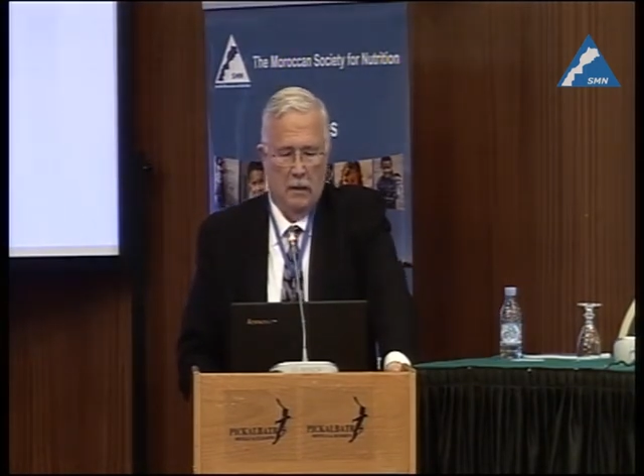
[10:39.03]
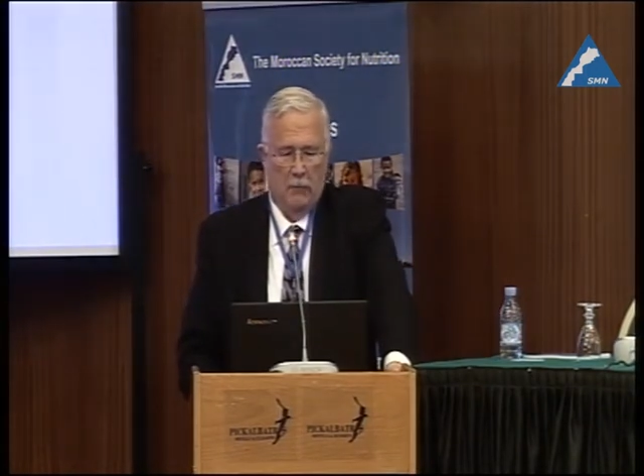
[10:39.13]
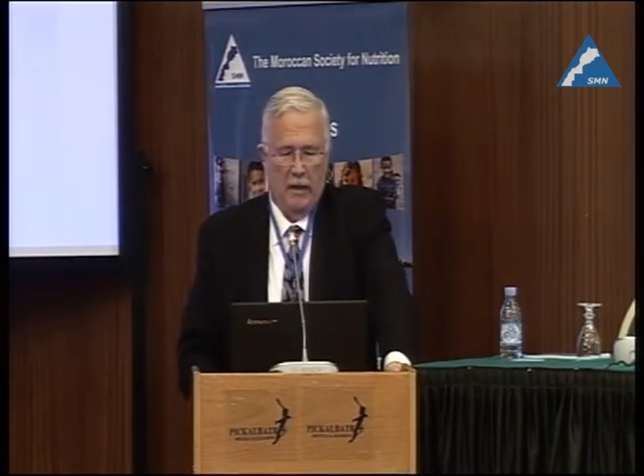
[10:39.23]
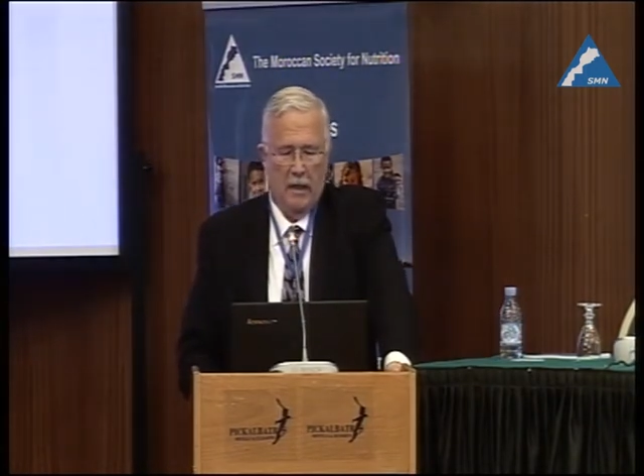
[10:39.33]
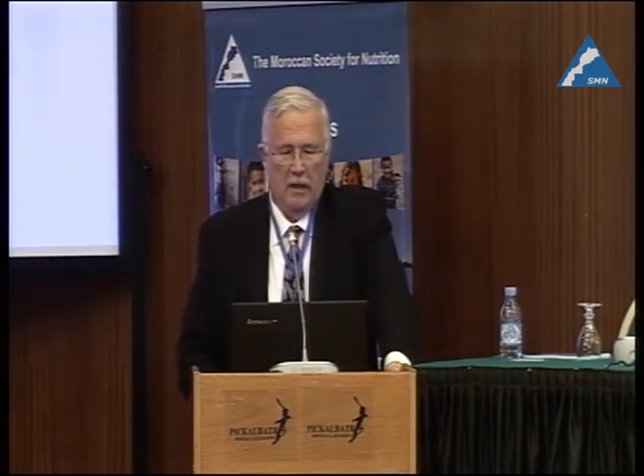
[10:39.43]

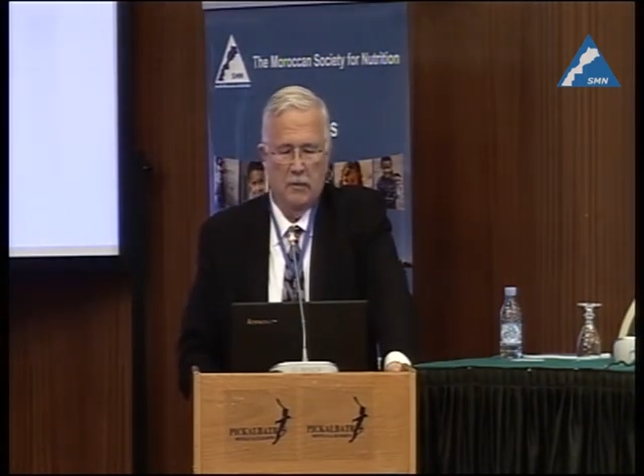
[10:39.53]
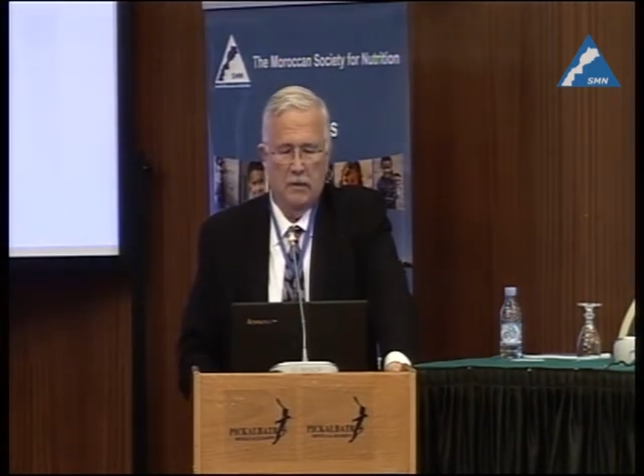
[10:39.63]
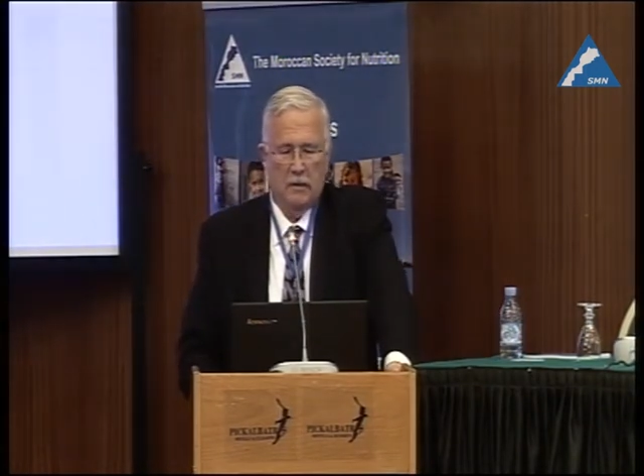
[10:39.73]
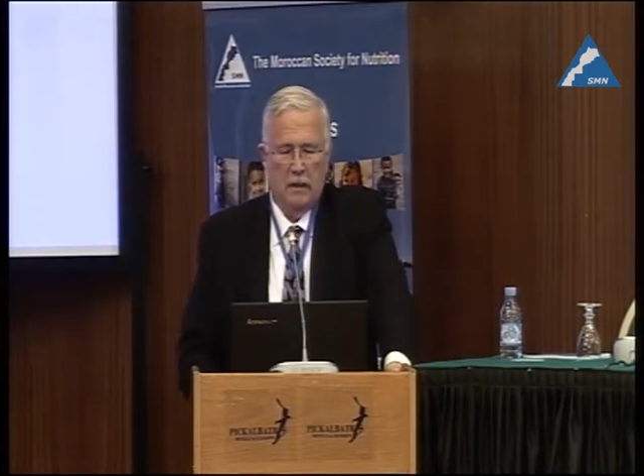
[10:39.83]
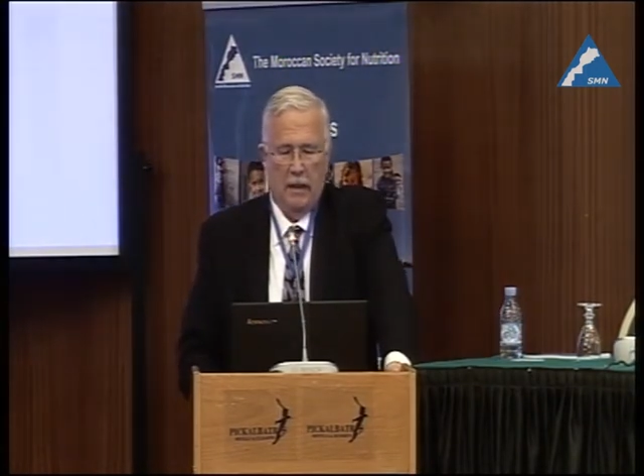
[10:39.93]
body
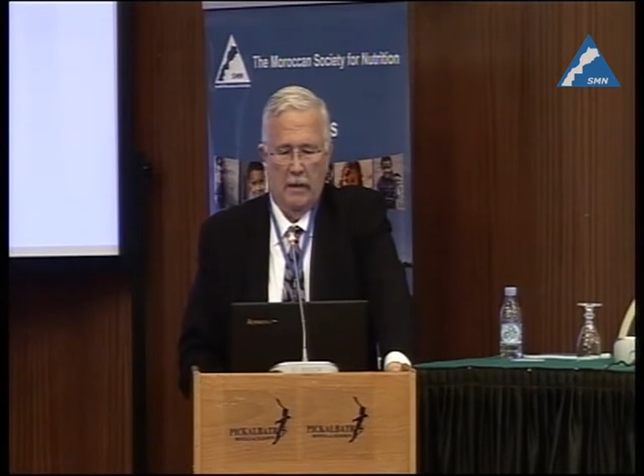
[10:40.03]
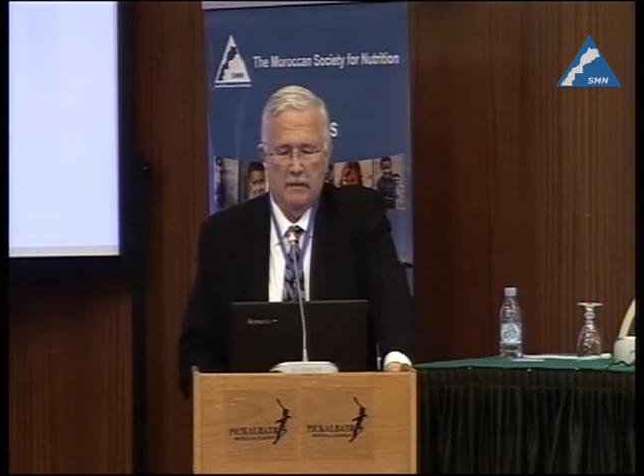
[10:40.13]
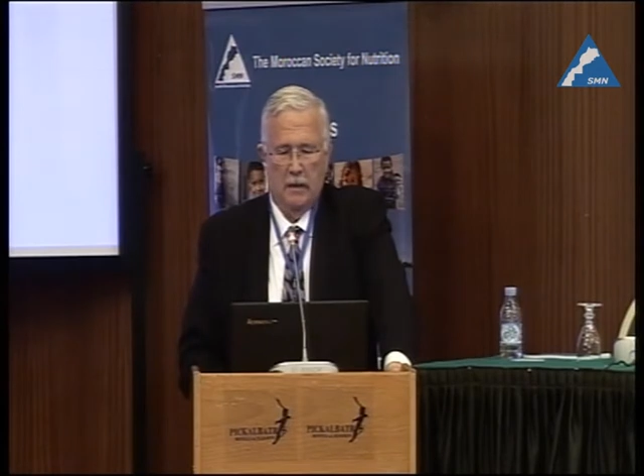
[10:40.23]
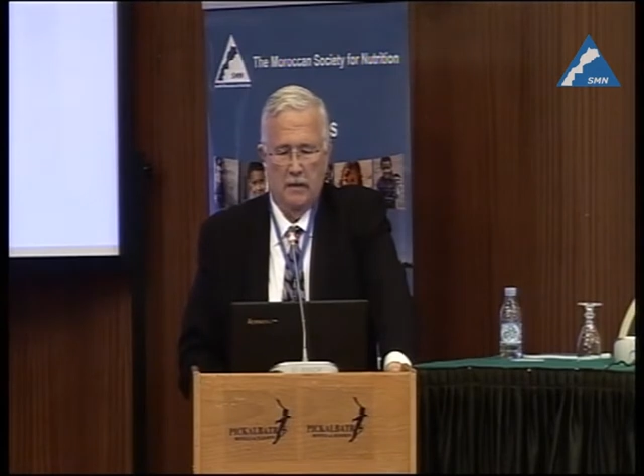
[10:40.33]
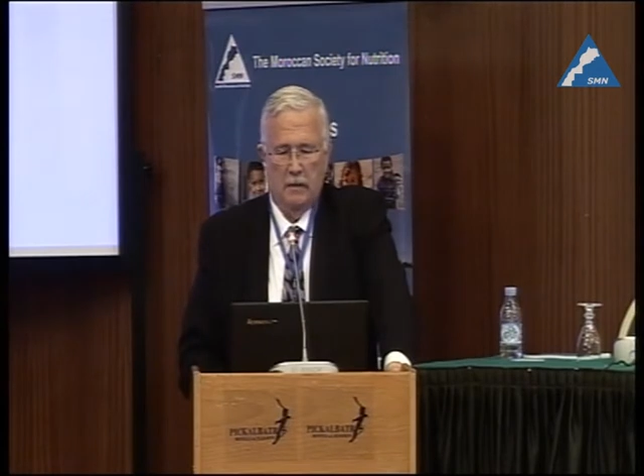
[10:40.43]
composition
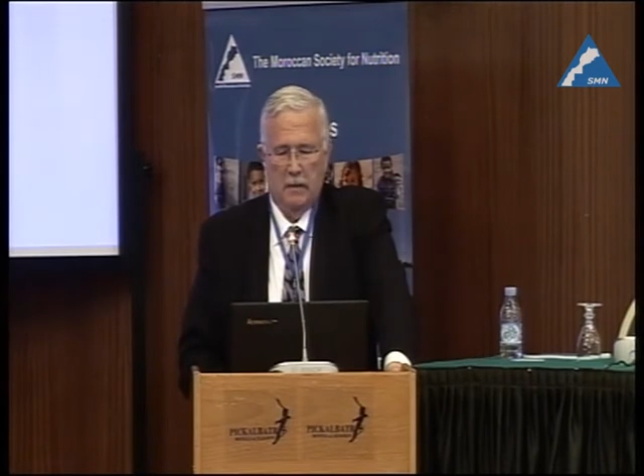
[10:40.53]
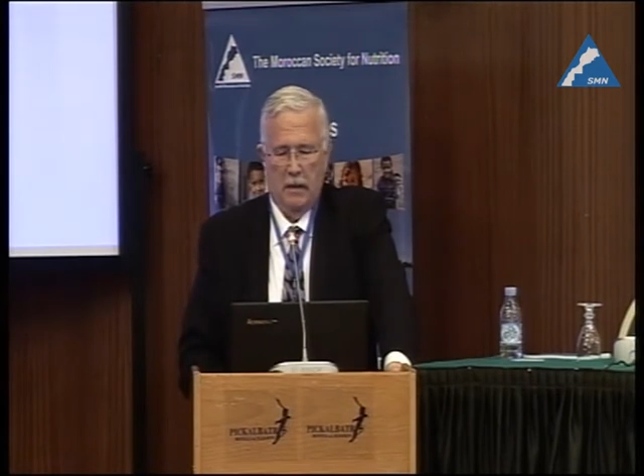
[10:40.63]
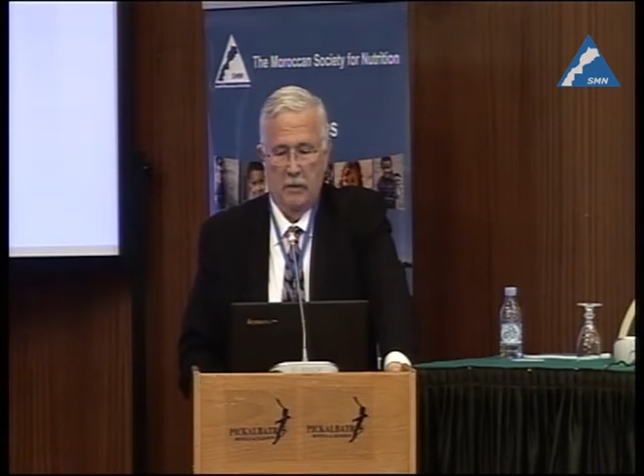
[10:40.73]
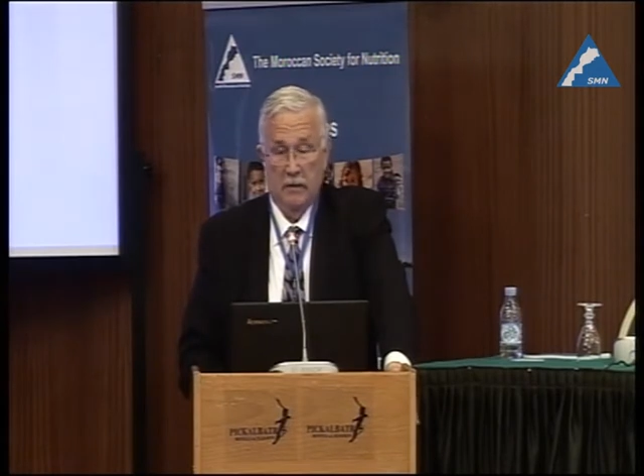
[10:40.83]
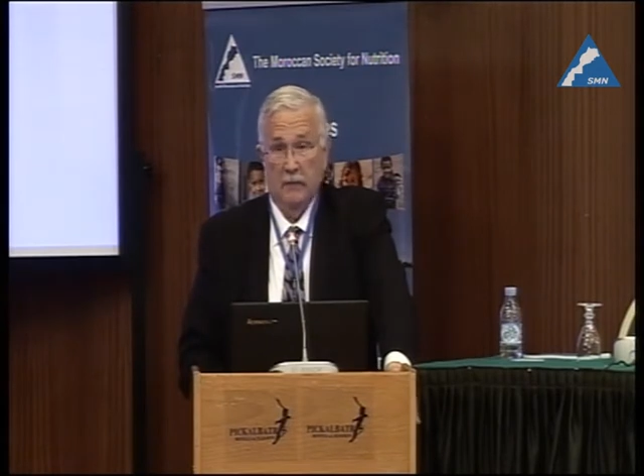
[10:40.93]
assays
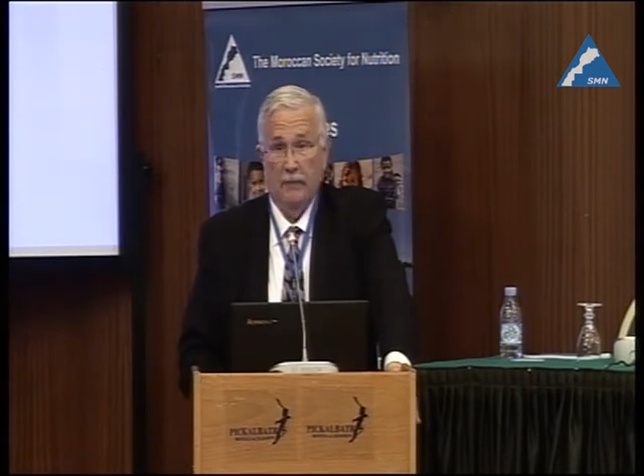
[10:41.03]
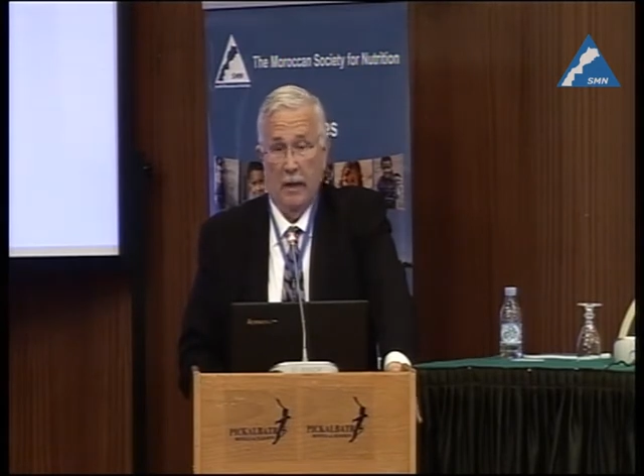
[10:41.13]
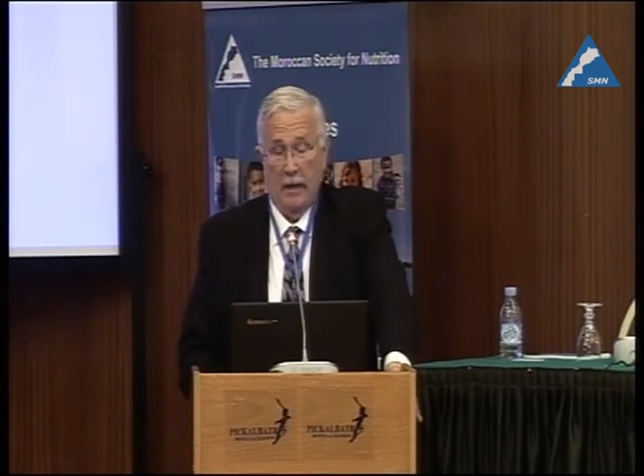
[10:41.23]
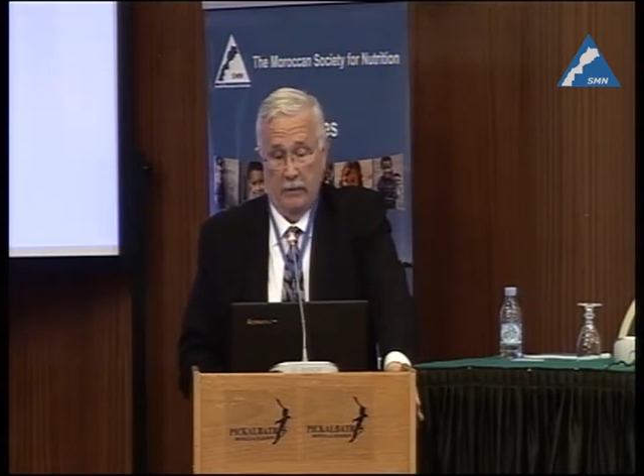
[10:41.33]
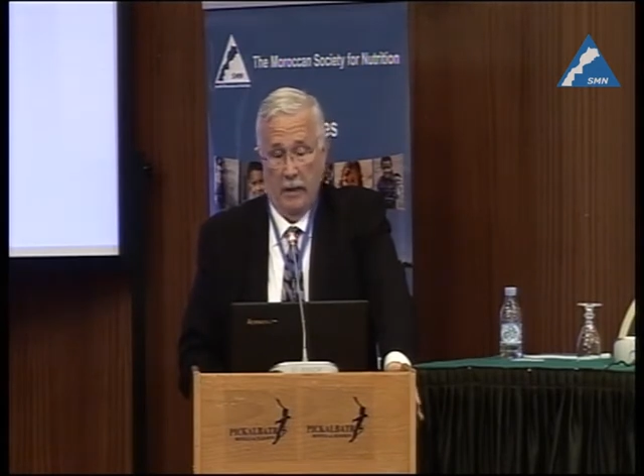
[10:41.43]

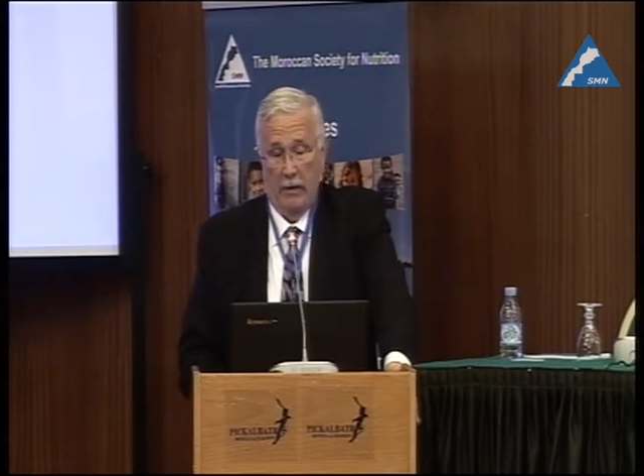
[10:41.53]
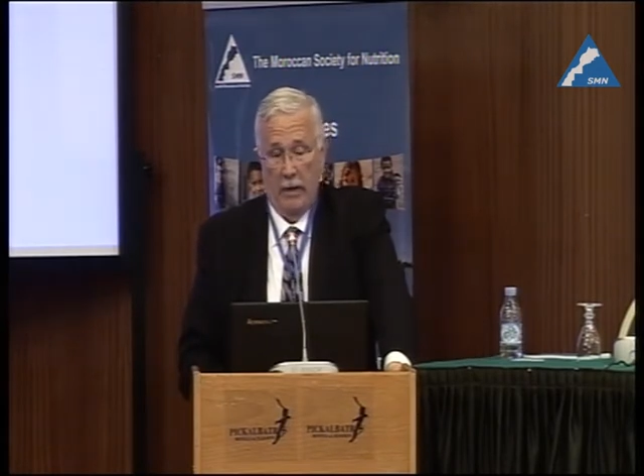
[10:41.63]
now